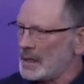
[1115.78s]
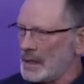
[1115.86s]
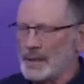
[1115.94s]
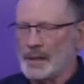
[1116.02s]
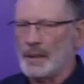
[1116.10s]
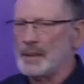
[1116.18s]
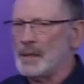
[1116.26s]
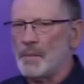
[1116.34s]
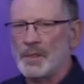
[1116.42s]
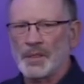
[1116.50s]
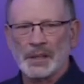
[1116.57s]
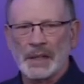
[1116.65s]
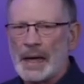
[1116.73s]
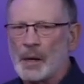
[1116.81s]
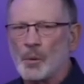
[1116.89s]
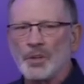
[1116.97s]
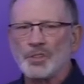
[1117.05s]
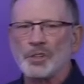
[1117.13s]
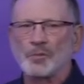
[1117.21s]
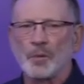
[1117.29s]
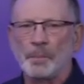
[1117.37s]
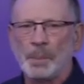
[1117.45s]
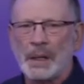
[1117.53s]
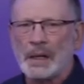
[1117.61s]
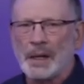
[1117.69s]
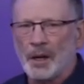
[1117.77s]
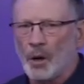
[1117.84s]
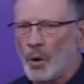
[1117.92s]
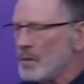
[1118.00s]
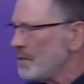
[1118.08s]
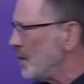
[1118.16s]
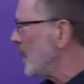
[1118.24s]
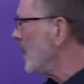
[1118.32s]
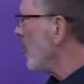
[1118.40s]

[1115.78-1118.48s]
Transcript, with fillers: The, the, the language is repeated over